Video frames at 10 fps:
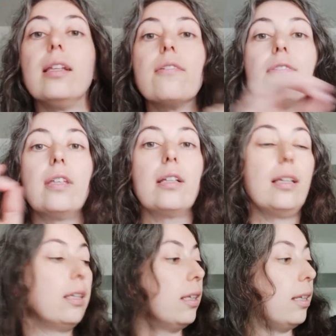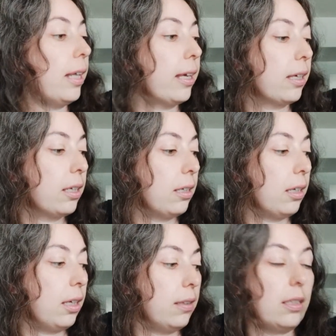leave the link
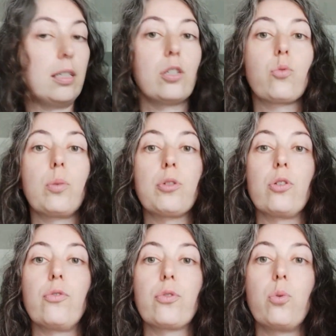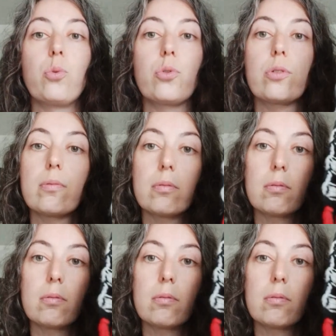in the description, of course.